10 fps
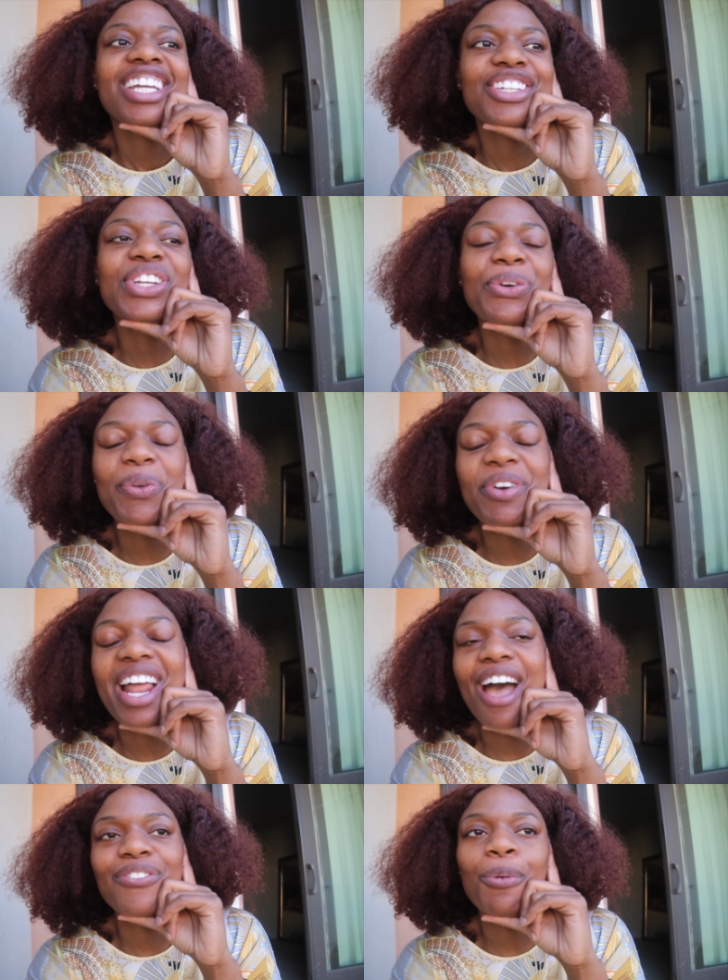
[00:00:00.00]
You know, we would
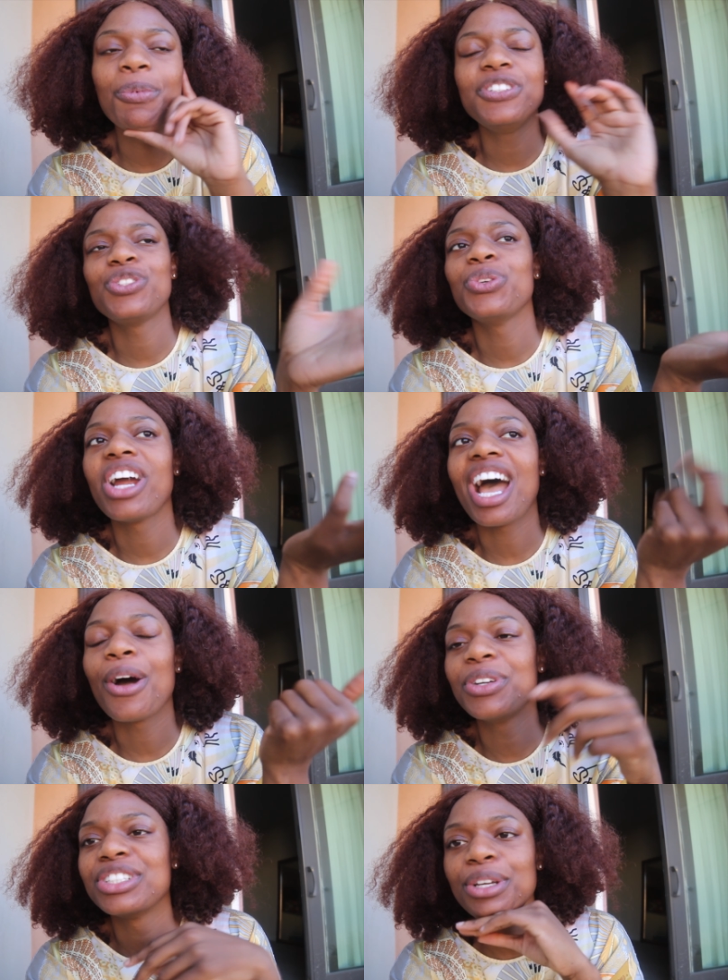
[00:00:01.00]
have open store
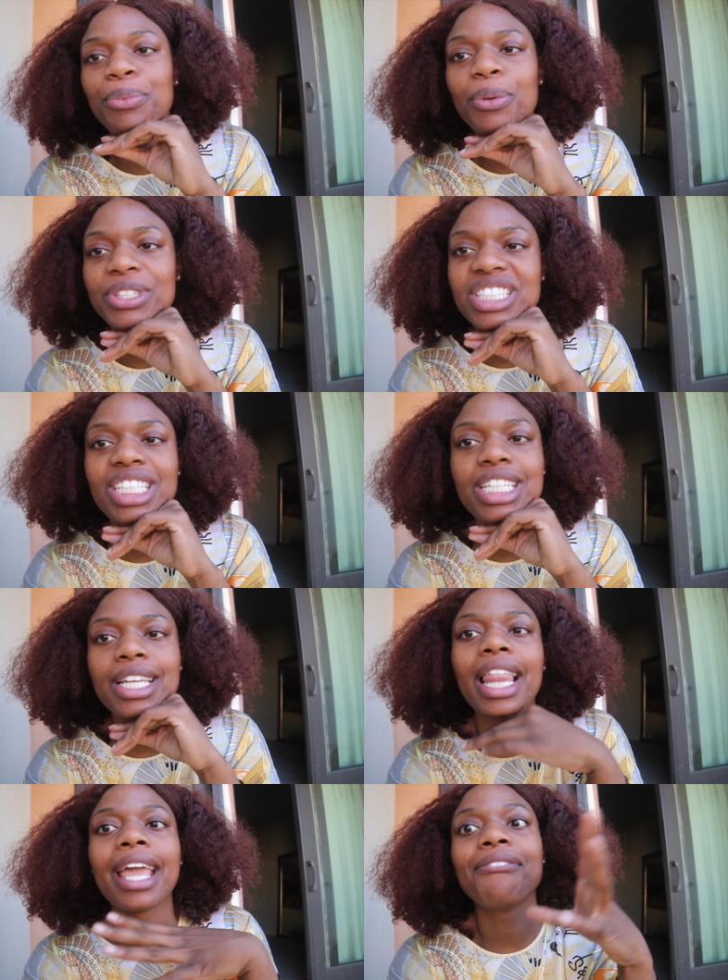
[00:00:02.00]
hours and we would
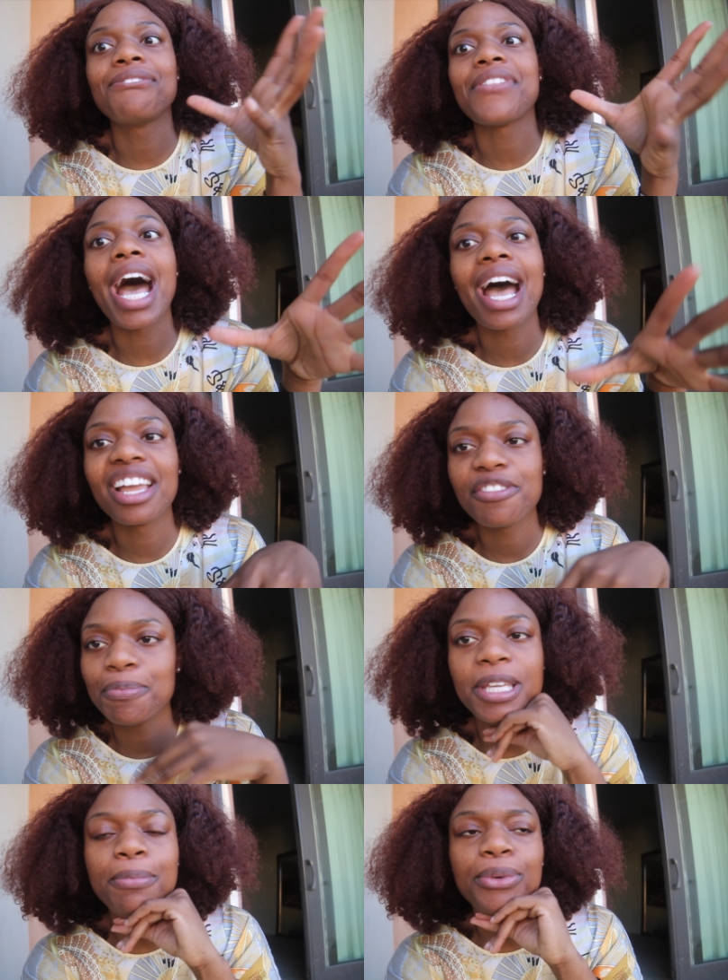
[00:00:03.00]
see like
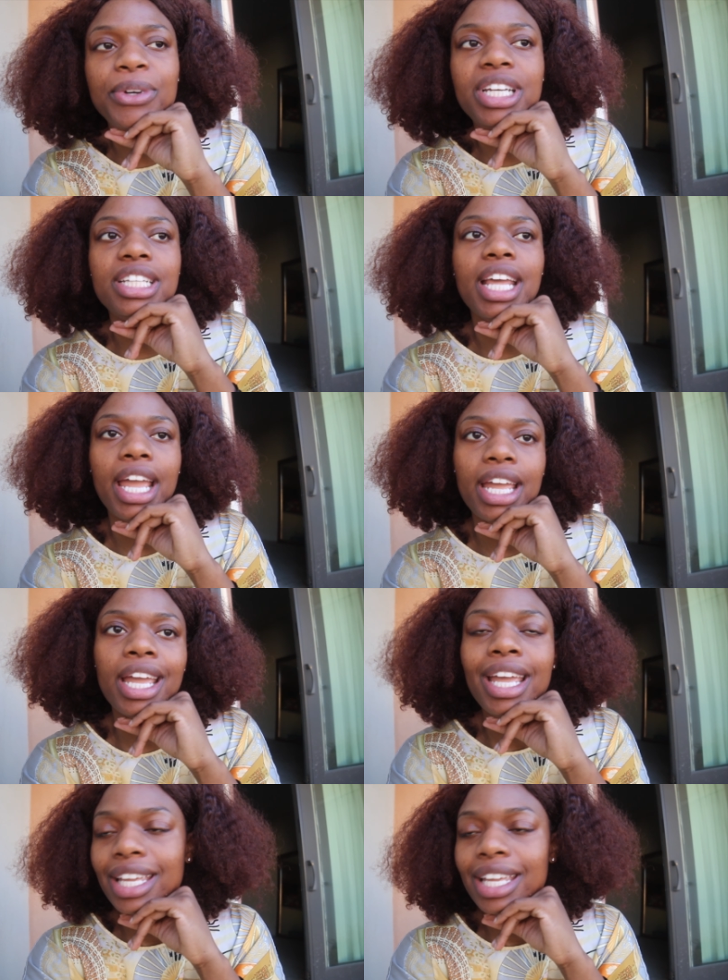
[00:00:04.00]
five people in a day.